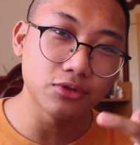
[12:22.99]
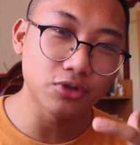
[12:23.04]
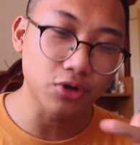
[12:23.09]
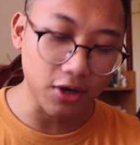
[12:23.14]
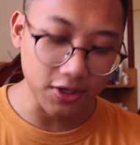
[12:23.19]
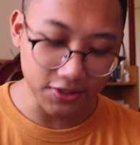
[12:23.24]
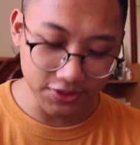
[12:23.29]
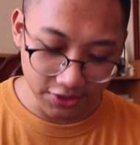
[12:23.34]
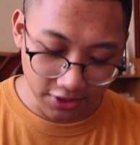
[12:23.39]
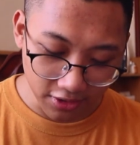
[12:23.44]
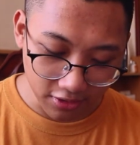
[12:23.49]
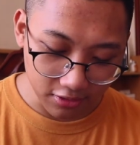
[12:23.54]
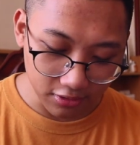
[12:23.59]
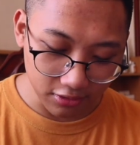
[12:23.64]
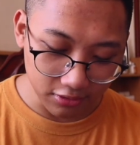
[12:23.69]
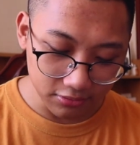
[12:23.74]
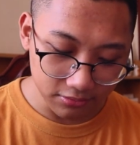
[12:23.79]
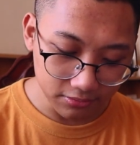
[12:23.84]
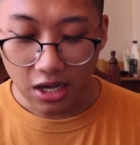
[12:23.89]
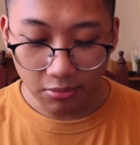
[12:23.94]
draw a
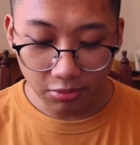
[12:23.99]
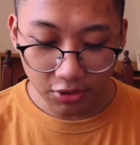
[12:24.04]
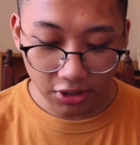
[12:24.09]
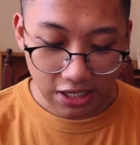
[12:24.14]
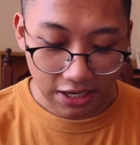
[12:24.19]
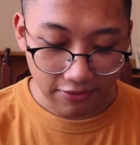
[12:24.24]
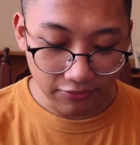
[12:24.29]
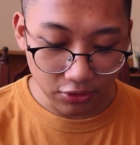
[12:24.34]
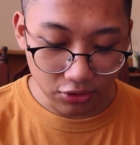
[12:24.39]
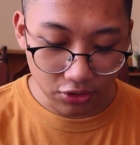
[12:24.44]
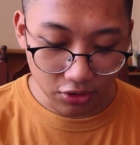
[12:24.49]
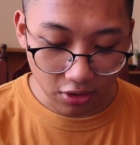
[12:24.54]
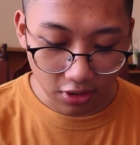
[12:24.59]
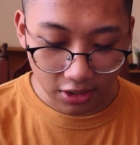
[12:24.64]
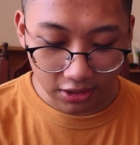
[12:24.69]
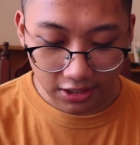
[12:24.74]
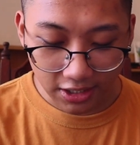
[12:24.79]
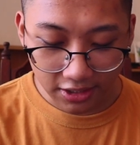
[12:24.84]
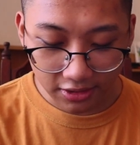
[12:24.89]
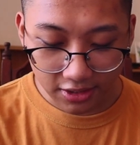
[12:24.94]
circle, I'm gonna have to draw
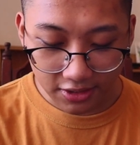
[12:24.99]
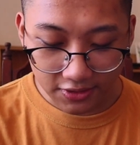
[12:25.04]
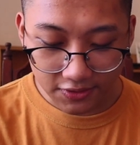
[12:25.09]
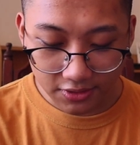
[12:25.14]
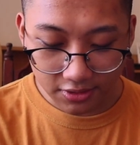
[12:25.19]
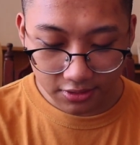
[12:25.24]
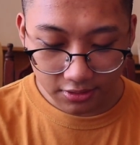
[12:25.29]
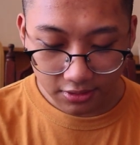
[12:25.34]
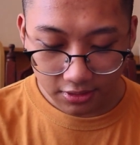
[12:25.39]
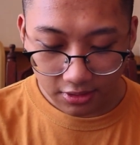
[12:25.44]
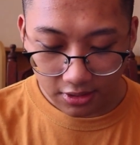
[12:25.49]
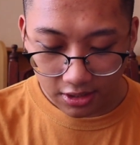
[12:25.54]
it like this,